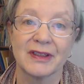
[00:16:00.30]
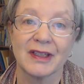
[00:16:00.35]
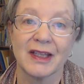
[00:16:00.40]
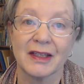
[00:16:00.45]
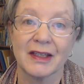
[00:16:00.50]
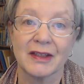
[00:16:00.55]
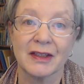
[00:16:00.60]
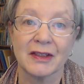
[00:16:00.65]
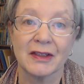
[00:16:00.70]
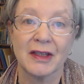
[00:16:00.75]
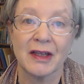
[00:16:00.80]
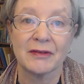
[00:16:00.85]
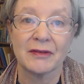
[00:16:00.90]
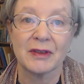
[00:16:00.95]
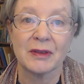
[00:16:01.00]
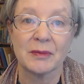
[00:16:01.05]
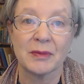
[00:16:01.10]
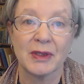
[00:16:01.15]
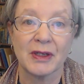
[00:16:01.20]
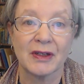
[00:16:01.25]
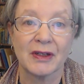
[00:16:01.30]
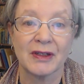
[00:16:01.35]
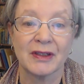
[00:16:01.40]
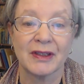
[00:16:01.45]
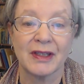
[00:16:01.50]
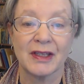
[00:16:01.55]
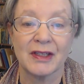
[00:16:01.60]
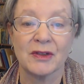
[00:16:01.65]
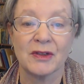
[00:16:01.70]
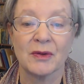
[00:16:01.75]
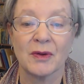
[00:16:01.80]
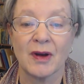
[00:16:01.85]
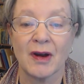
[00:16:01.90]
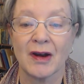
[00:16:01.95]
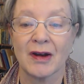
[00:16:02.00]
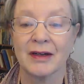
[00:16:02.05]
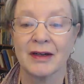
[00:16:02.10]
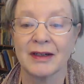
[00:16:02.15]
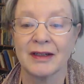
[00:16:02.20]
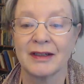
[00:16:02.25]
like the loving parent that you
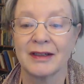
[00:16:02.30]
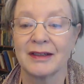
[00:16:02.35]
are.